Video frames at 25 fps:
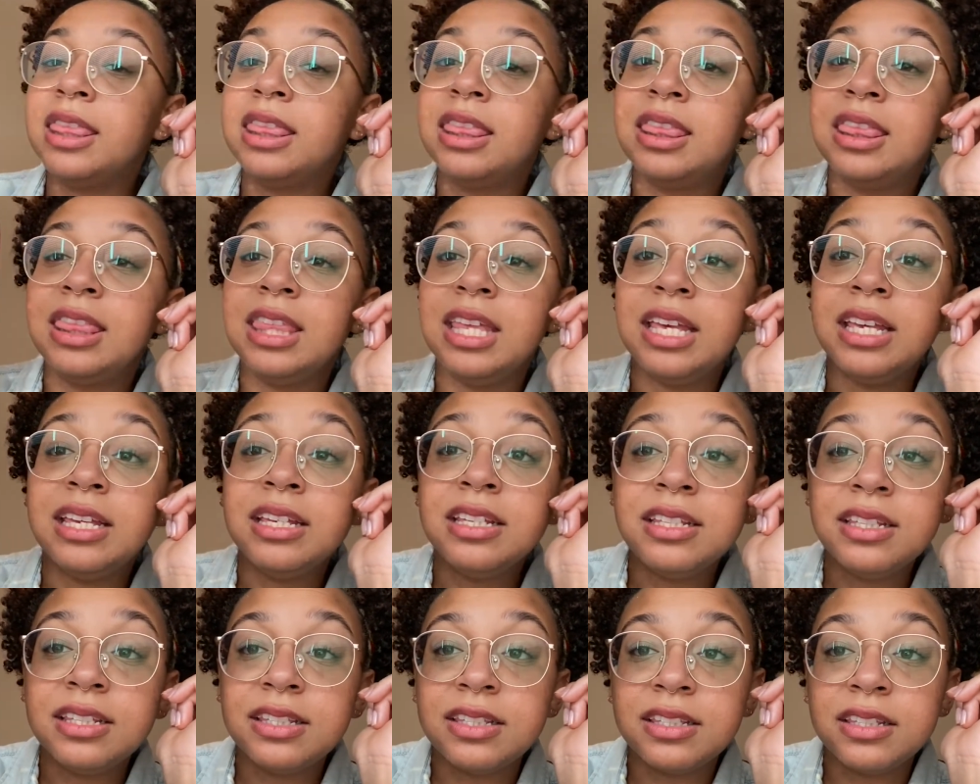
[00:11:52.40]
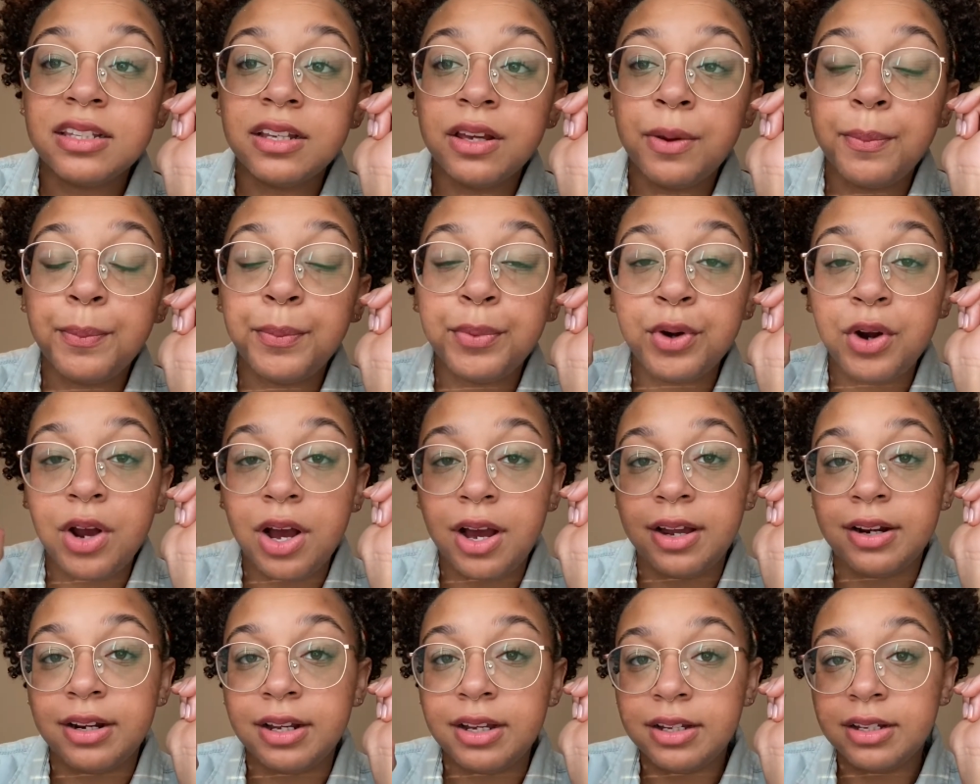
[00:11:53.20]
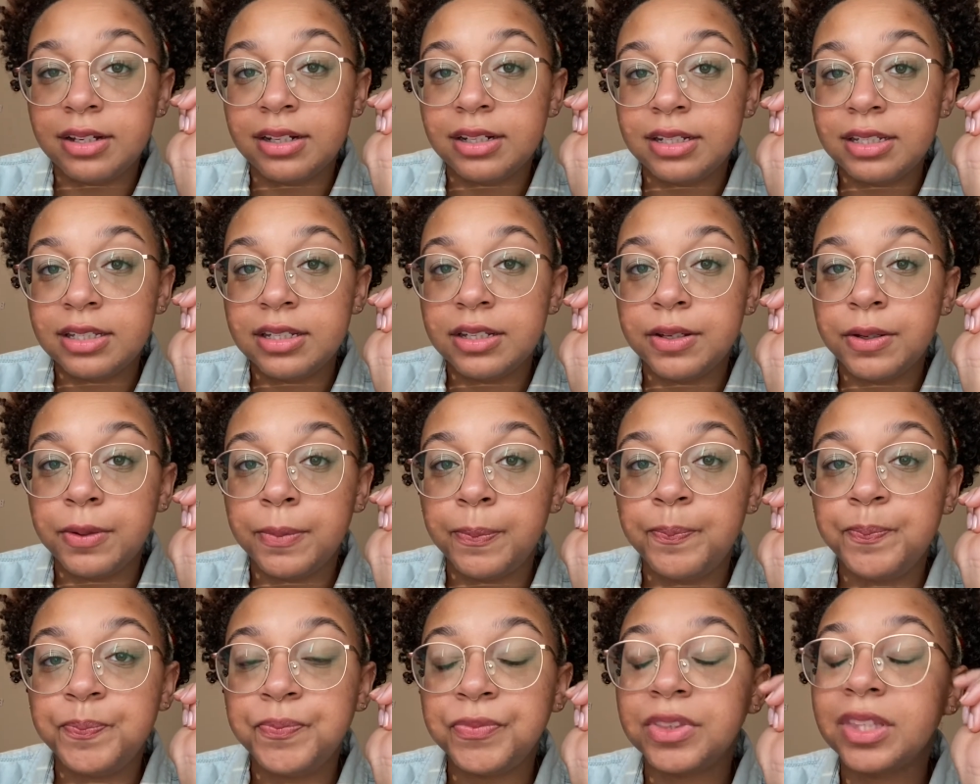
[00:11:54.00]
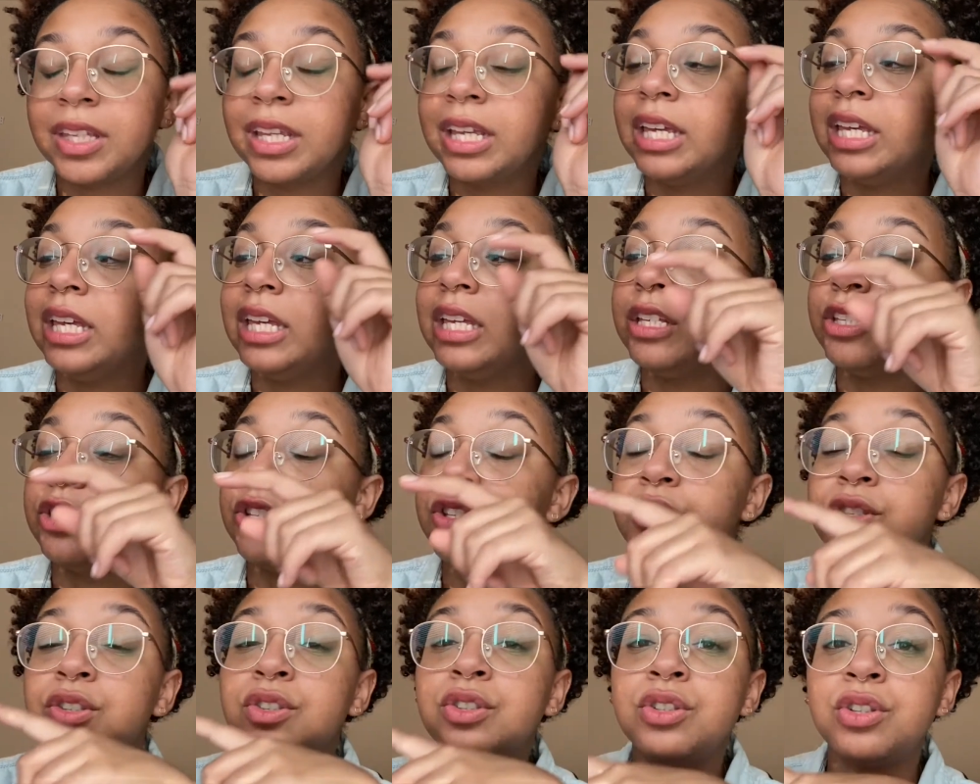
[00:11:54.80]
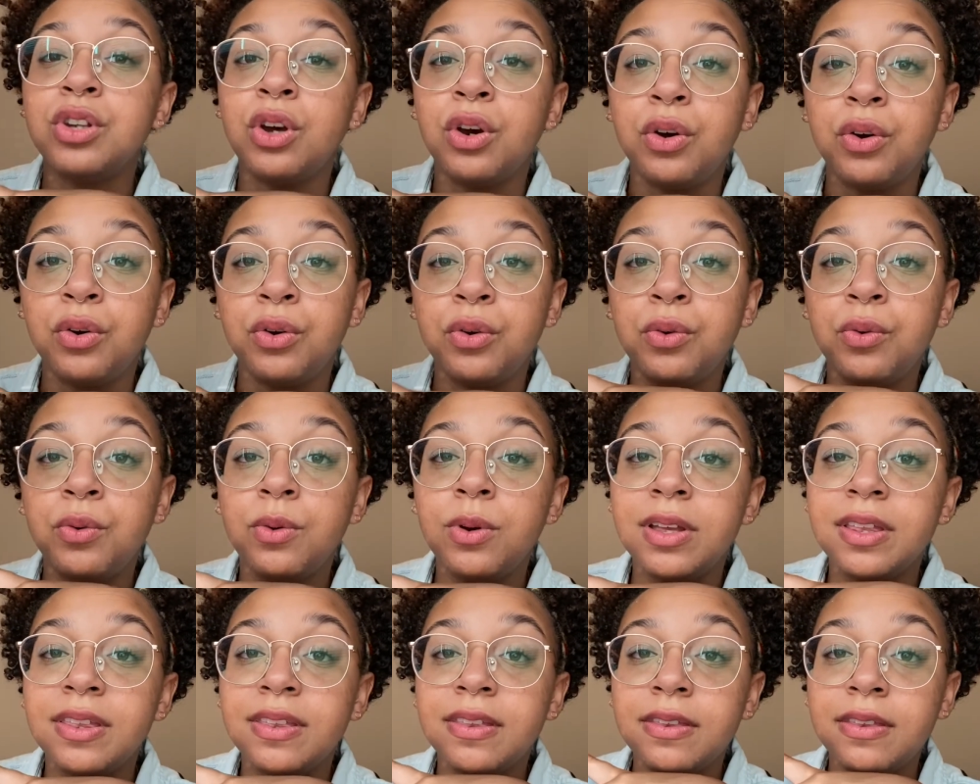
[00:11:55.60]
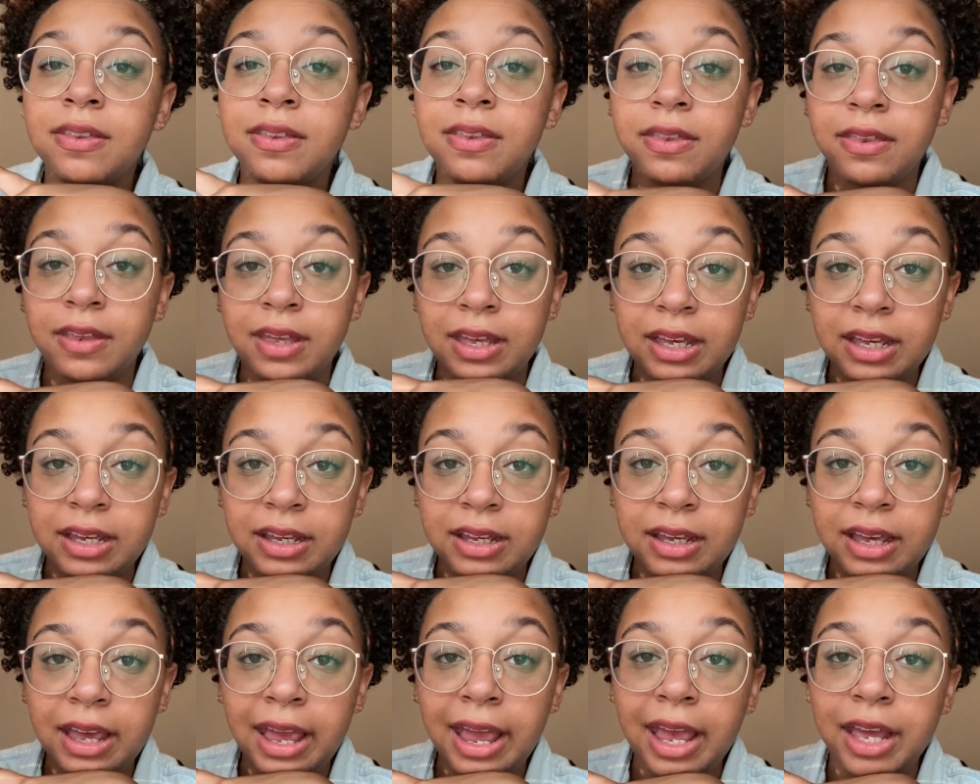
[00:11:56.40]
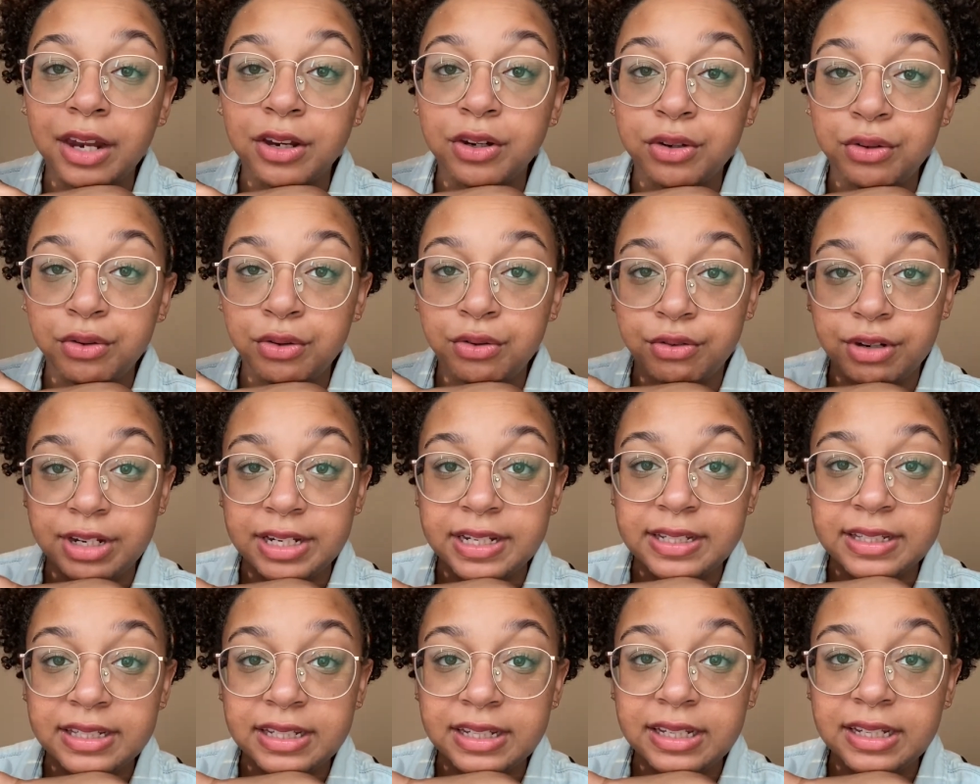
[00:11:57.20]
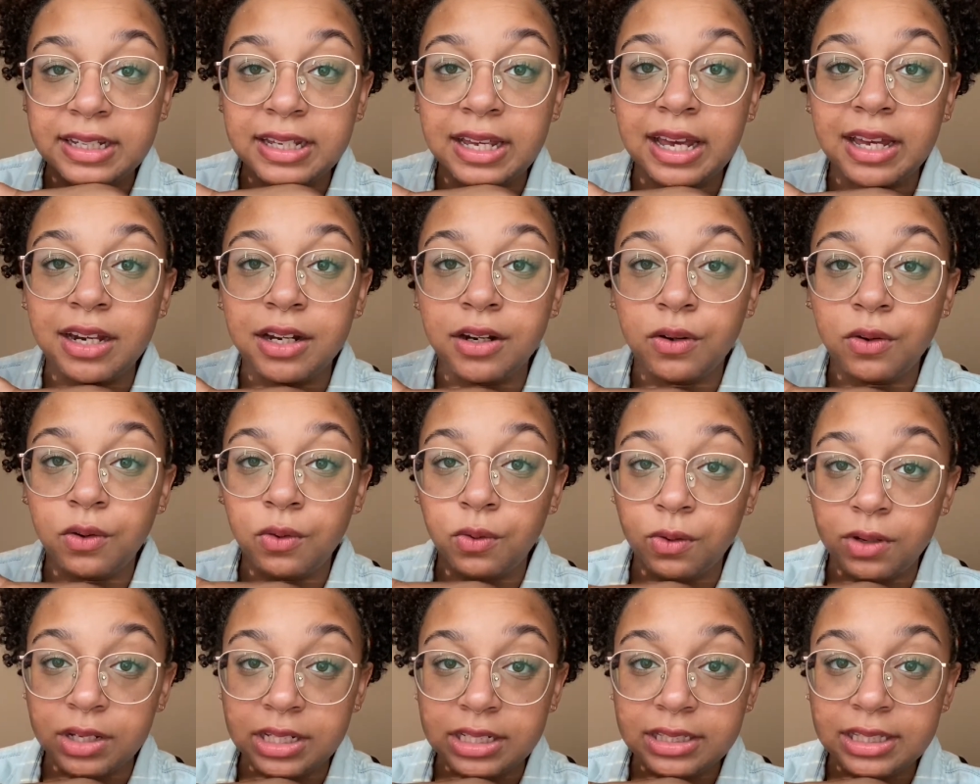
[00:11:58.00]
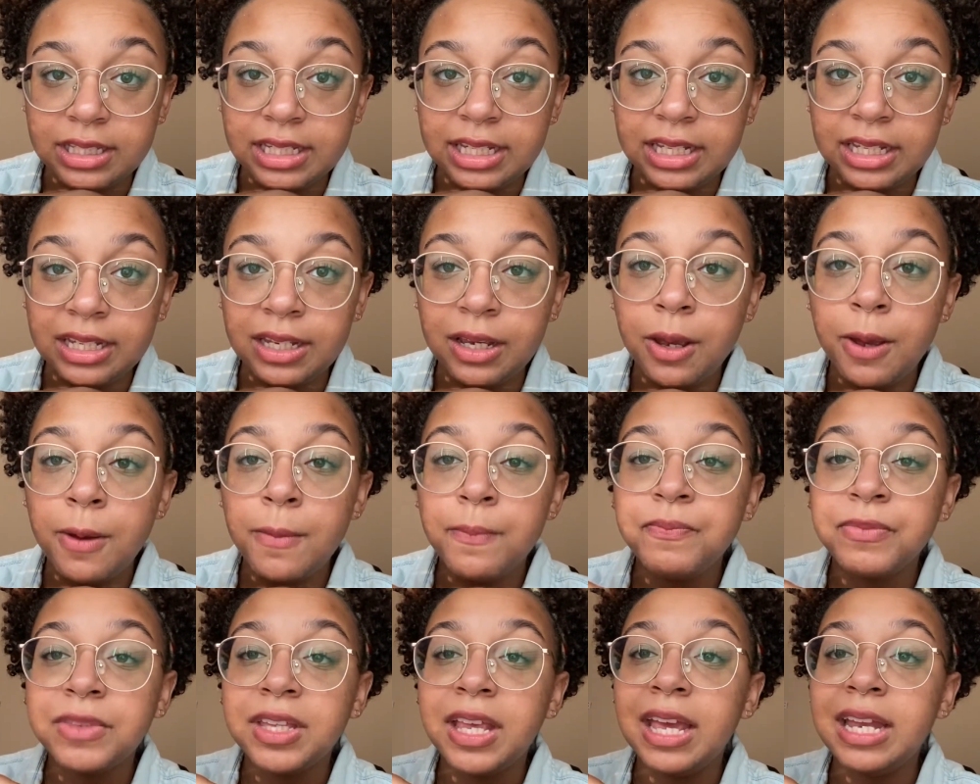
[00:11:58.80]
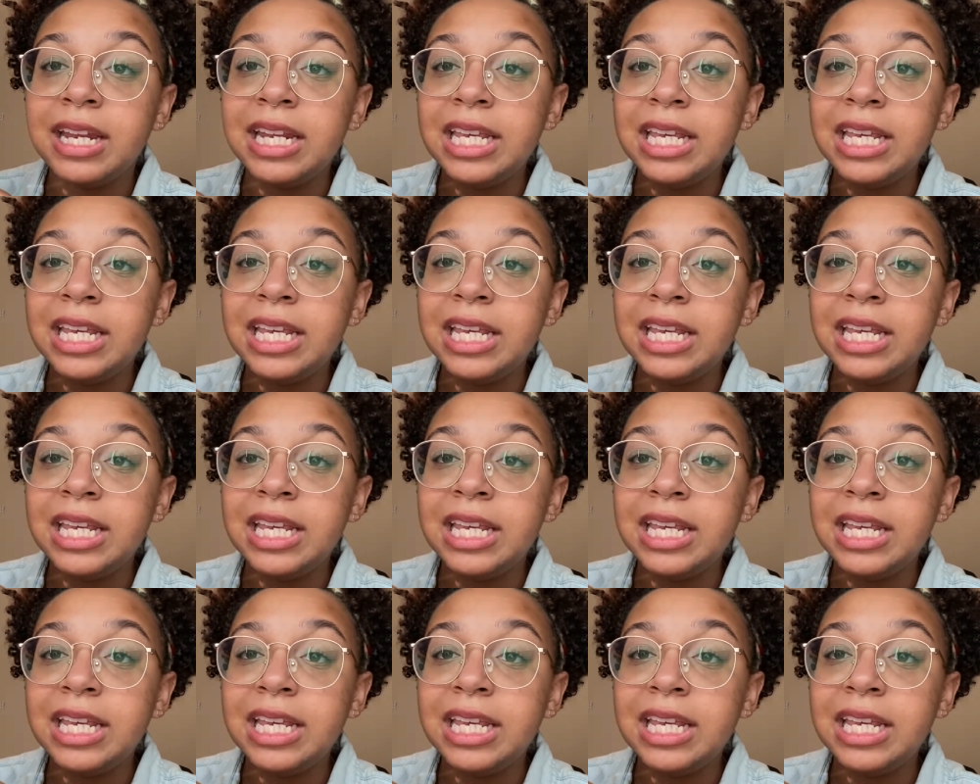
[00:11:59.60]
This product is so thick and greasy and oily, and